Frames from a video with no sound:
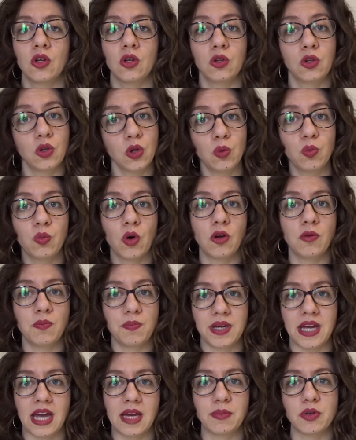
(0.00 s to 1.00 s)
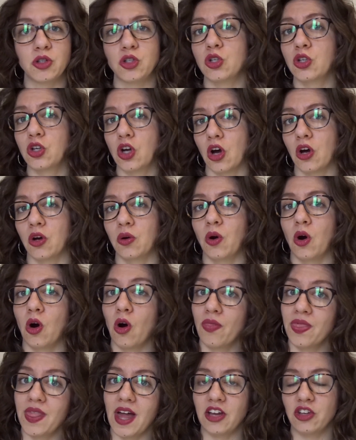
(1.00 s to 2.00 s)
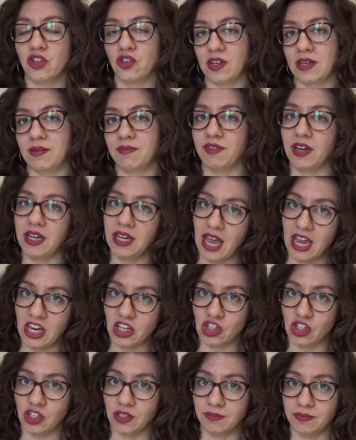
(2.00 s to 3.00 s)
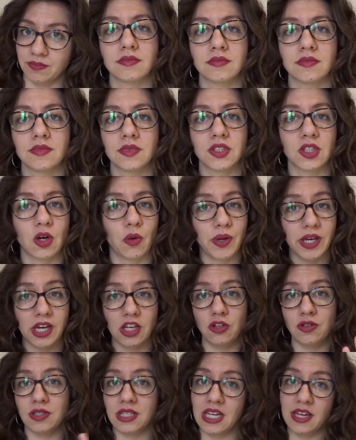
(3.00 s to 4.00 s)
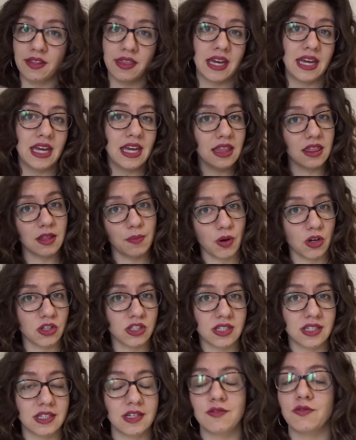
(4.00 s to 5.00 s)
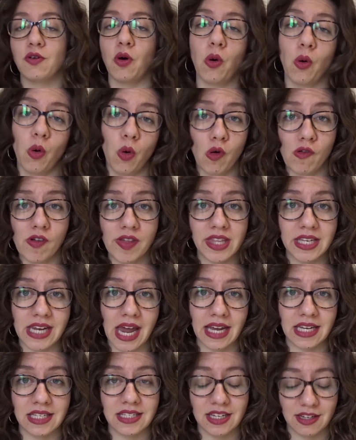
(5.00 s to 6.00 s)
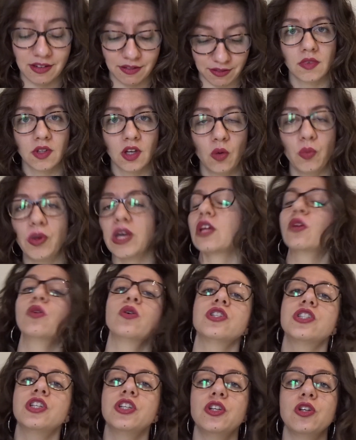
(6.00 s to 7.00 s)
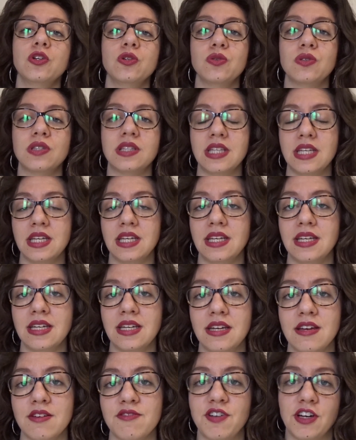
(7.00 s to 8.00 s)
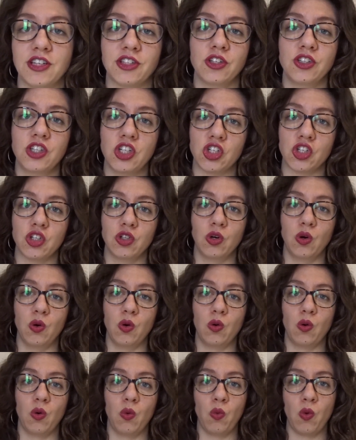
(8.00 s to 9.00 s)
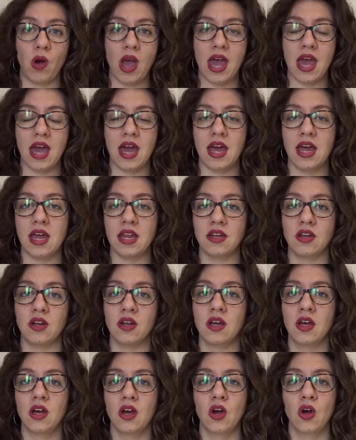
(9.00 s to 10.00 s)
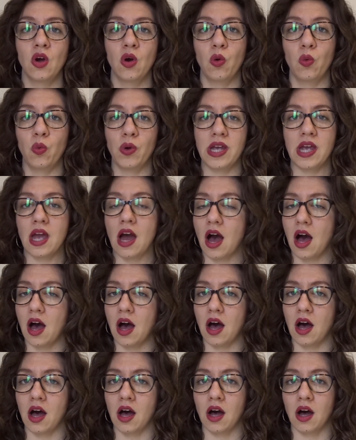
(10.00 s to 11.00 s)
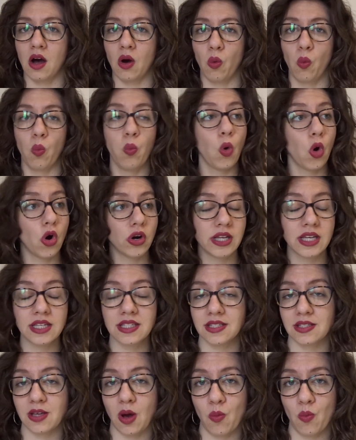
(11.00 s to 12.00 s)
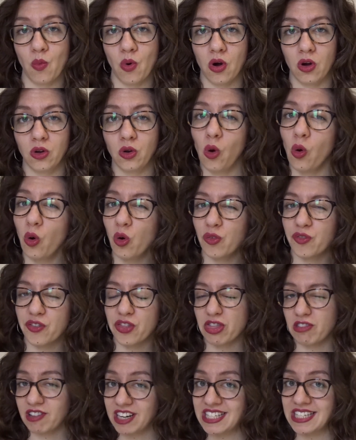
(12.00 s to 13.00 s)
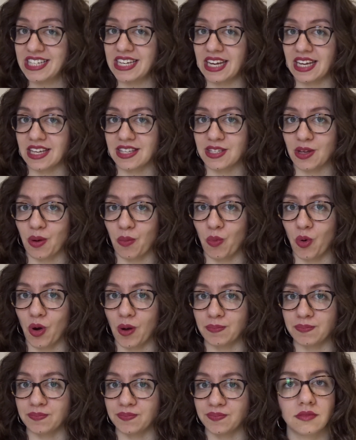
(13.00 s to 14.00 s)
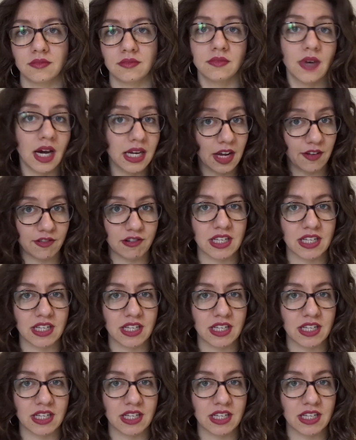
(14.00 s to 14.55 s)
you won't be able to go on that dream vacation. So we can use it either in the positive or in the negative. We can also use the first conditional when we are warning someone or threatening someone. Another